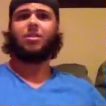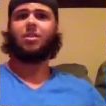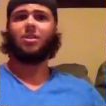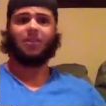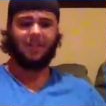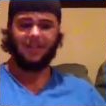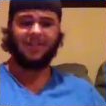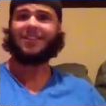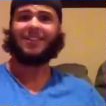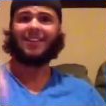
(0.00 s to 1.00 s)
hey
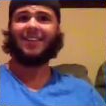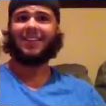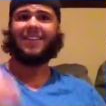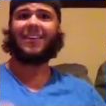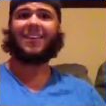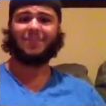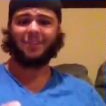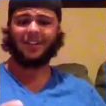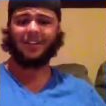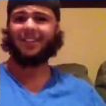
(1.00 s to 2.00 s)
guys, but uh,